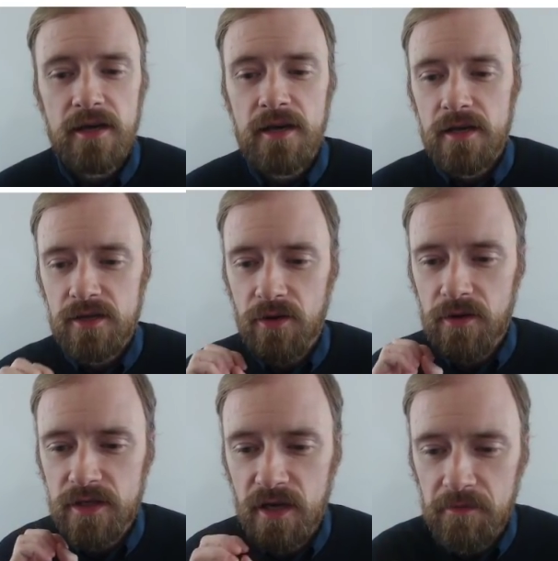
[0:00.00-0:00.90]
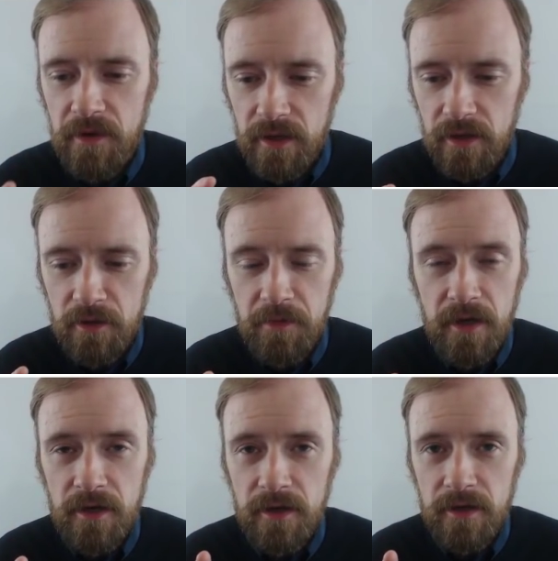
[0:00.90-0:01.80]
So there's going to be a little
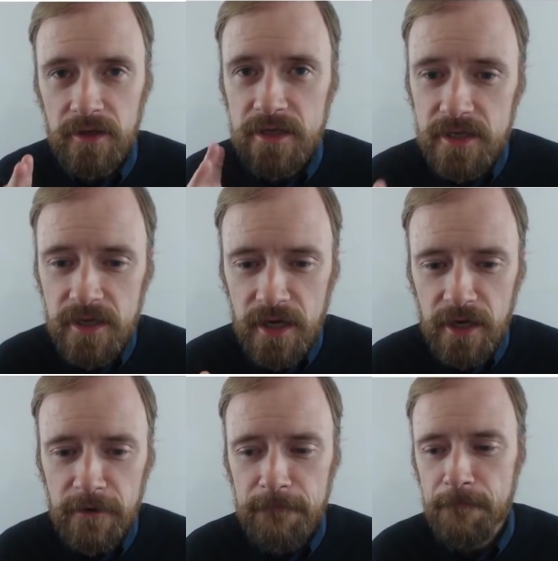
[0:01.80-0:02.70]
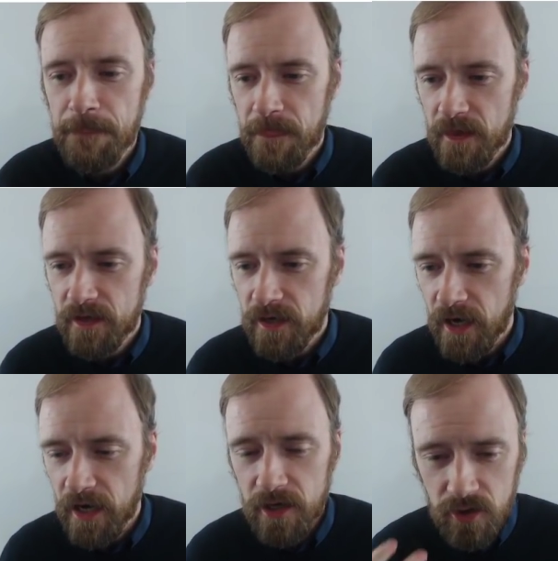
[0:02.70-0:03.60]
bit of listening
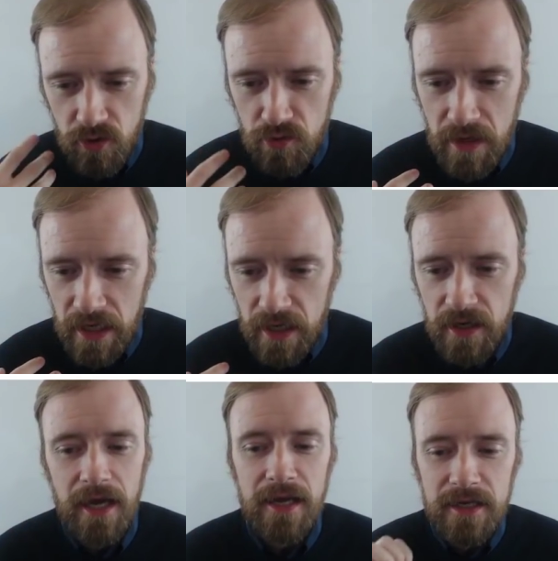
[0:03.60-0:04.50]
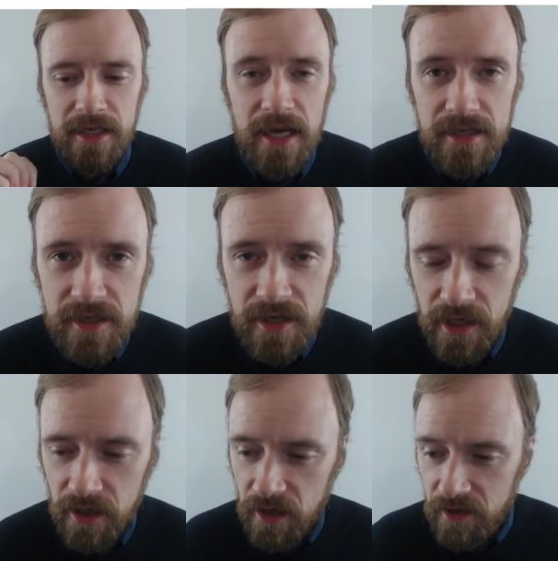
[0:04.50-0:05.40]
today to me and
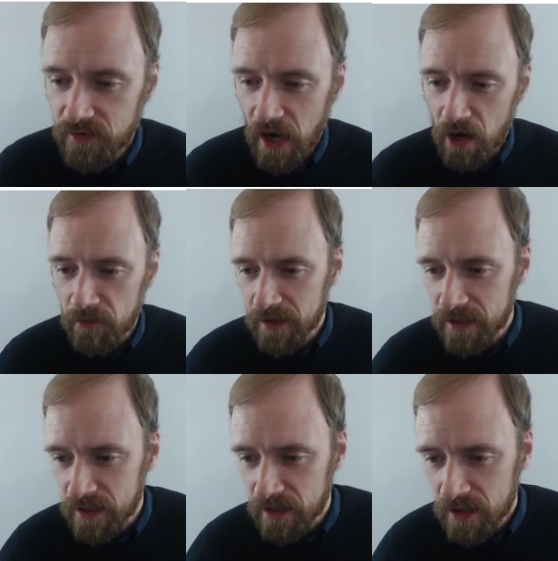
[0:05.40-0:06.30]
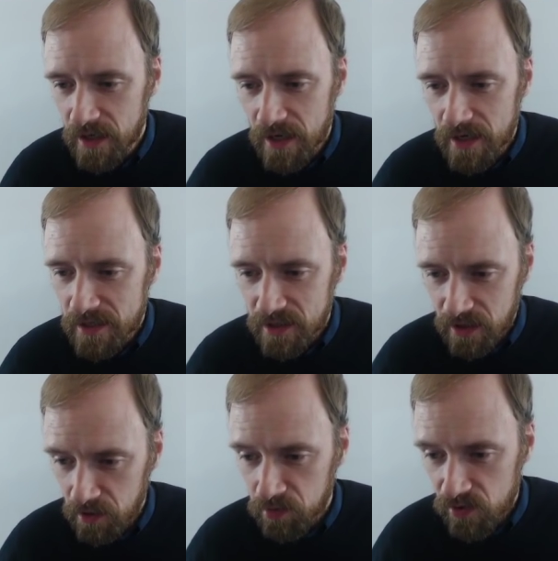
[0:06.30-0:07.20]
guessing of how many
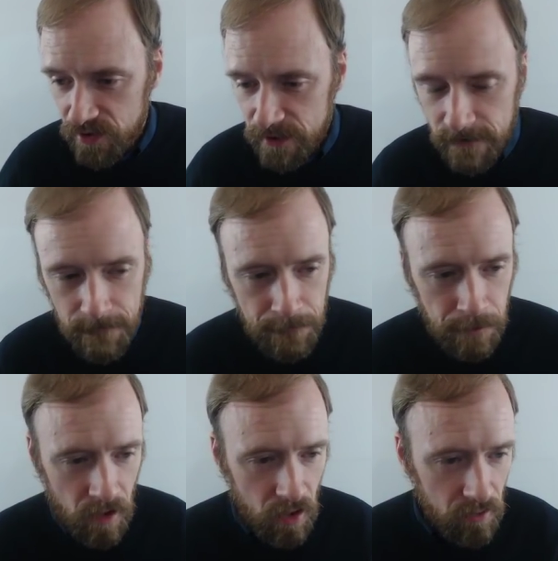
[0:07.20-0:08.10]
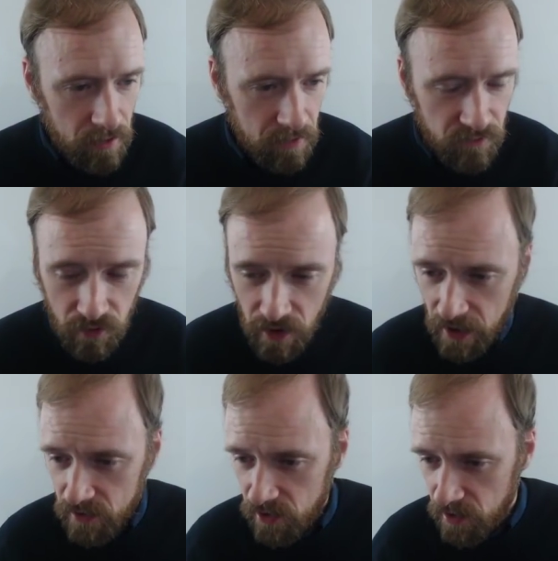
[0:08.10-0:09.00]
syllables. All right, before I
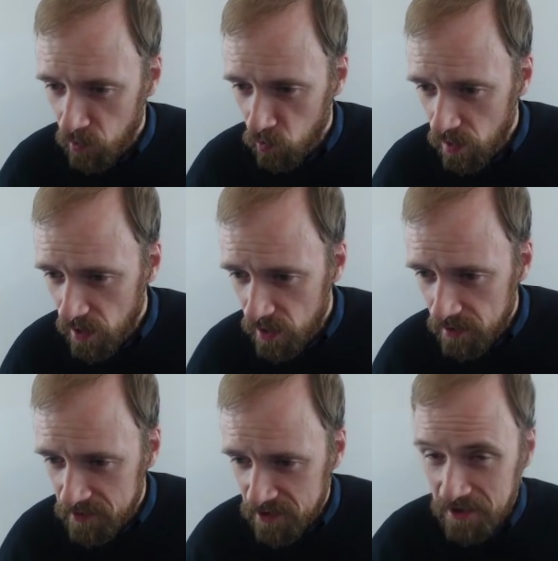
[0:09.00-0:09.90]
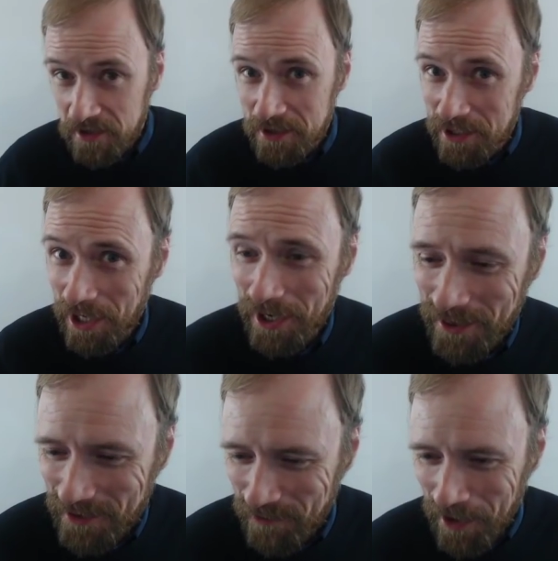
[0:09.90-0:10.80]
get to number one, I'm just going to
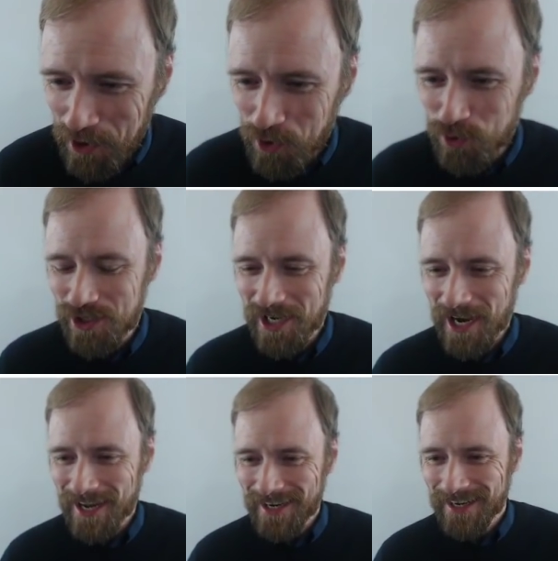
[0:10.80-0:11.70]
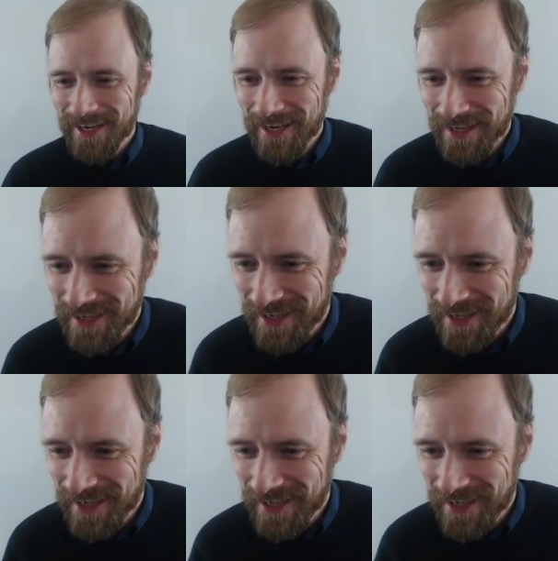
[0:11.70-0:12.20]
check my new chat again.